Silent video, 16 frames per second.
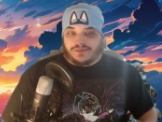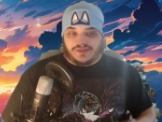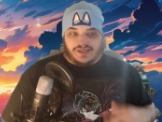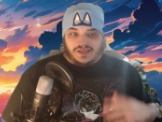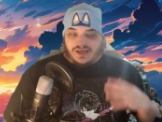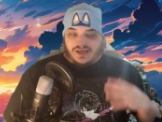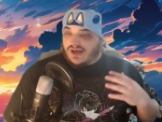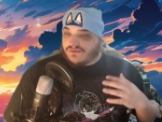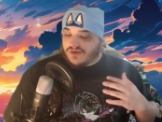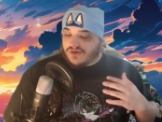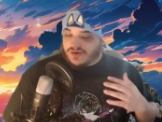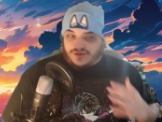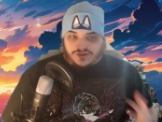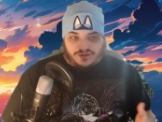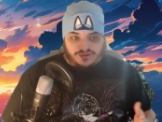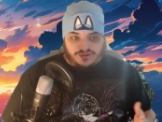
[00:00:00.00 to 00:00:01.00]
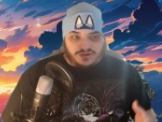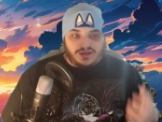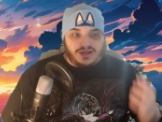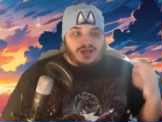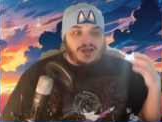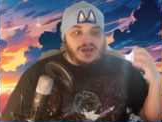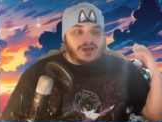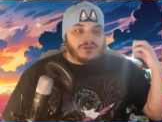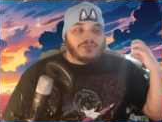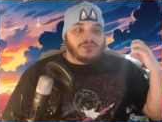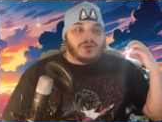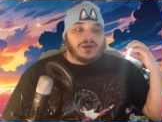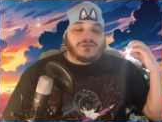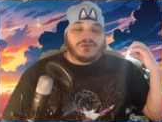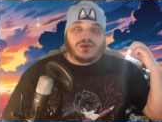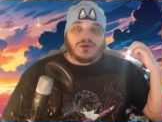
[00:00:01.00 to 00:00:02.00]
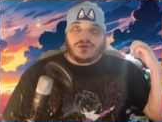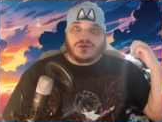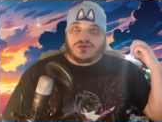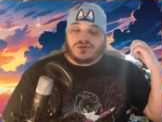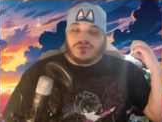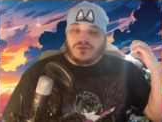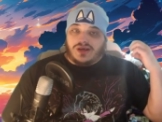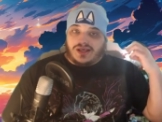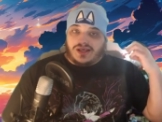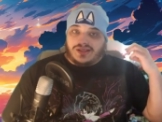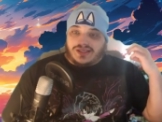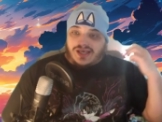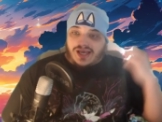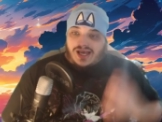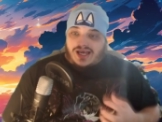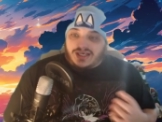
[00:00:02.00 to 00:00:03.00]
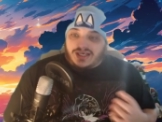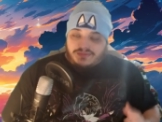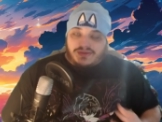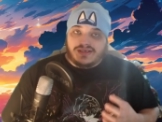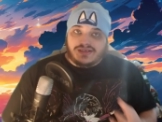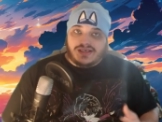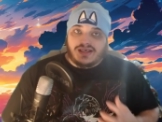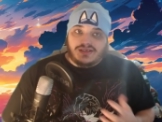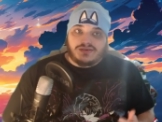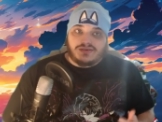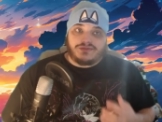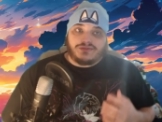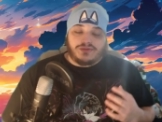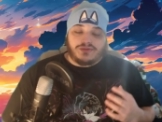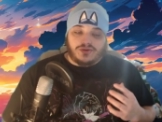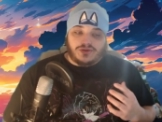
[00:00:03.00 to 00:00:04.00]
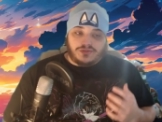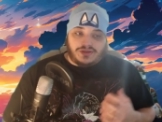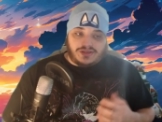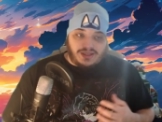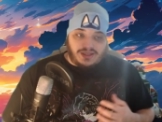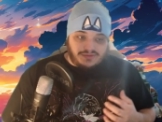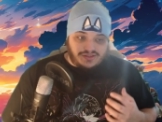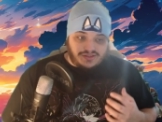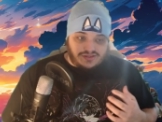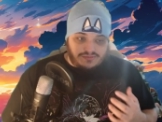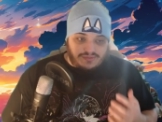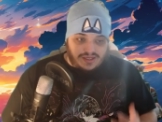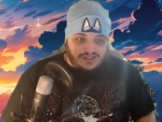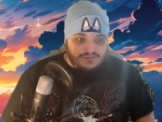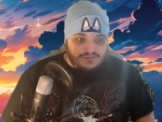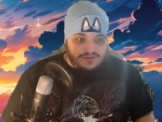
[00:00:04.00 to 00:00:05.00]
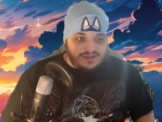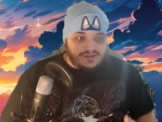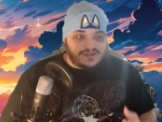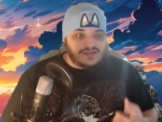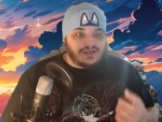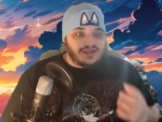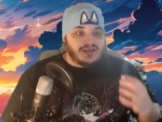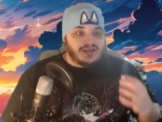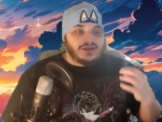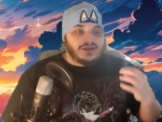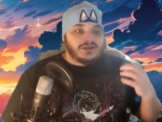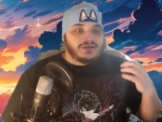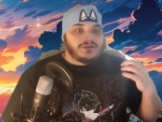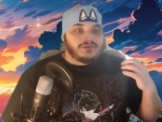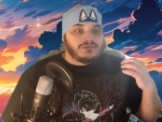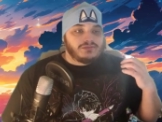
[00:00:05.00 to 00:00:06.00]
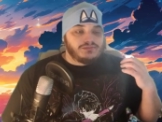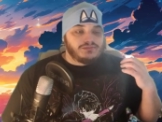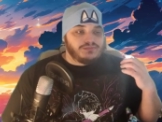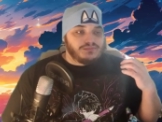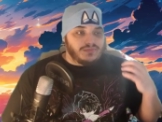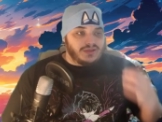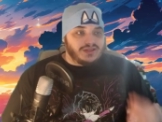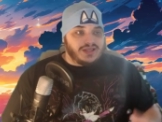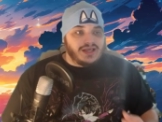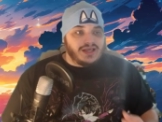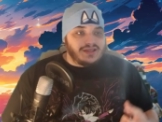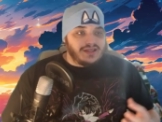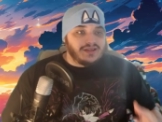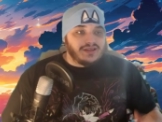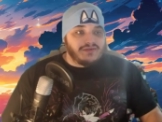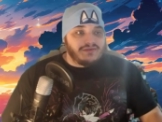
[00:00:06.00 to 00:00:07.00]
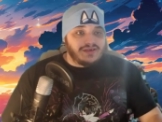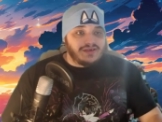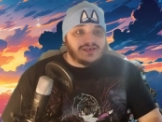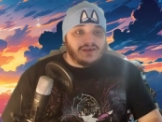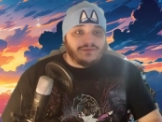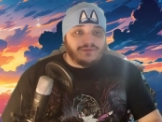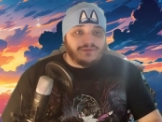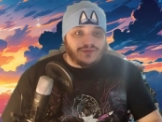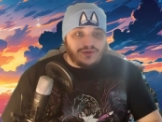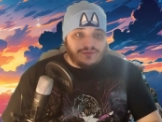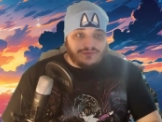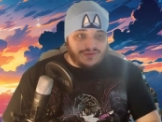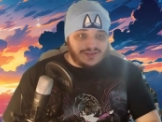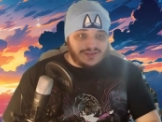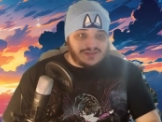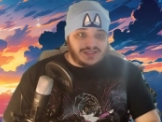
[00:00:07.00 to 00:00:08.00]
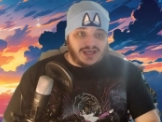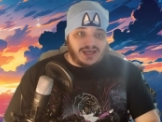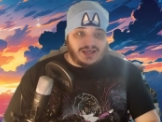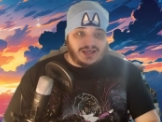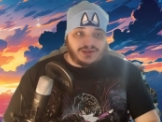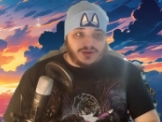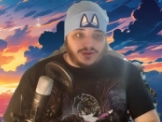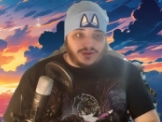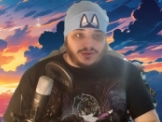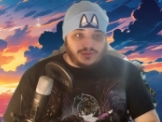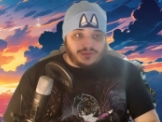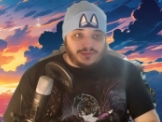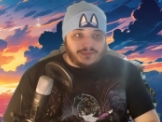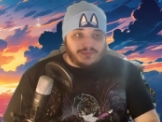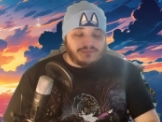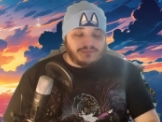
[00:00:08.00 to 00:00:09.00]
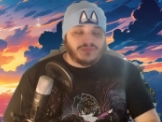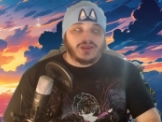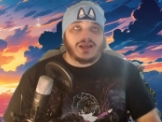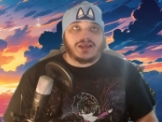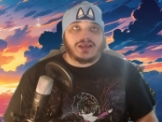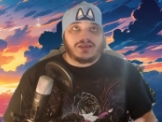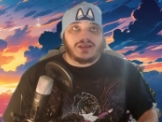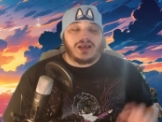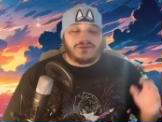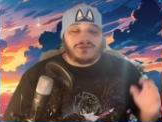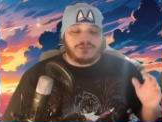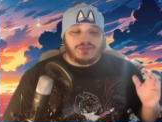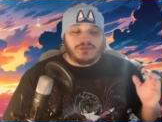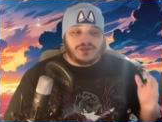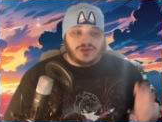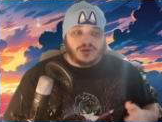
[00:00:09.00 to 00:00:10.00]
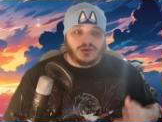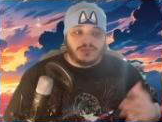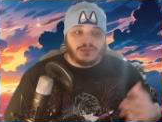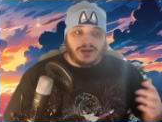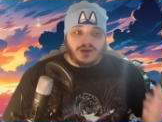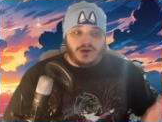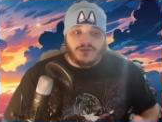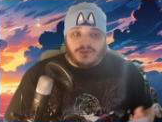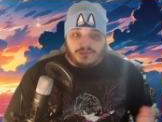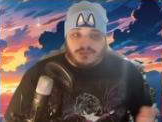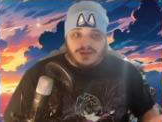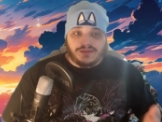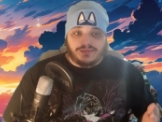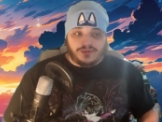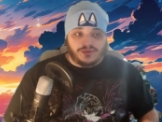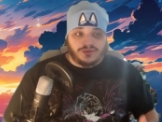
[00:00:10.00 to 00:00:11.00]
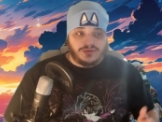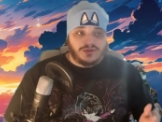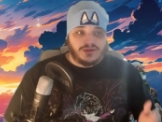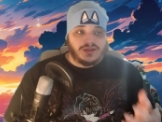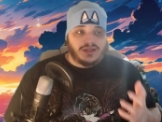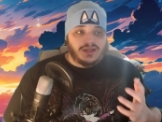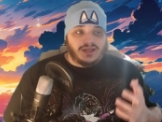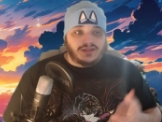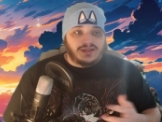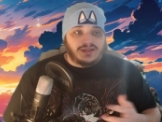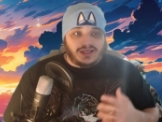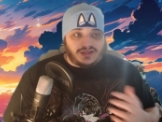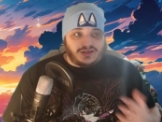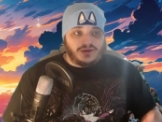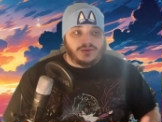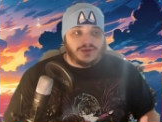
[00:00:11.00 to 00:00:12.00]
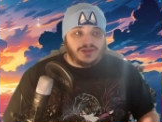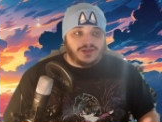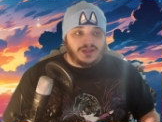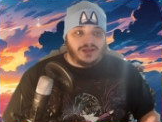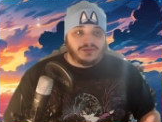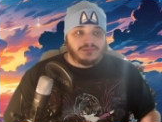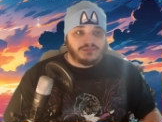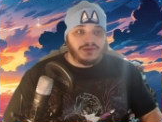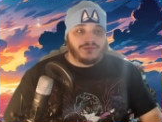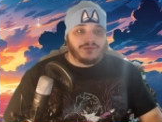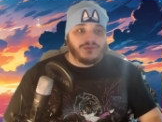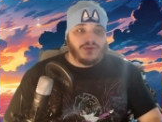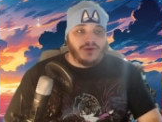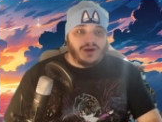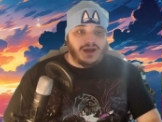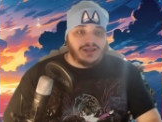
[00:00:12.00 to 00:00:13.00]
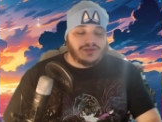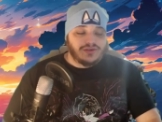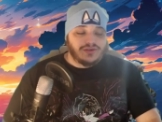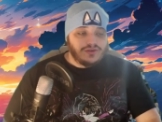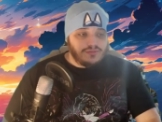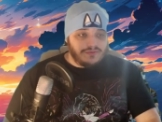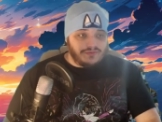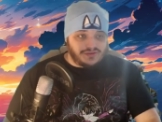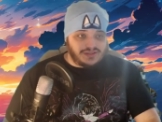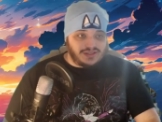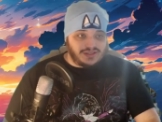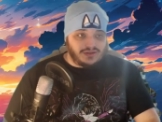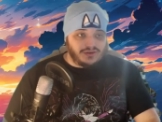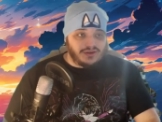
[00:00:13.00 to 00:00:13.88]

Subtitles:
Haven't got a clue. But if we go to the anime side, if we're going to be adapting some animes, then there is a few things that I know and have been told by other people that I can go in there. Before I do move on to that, though,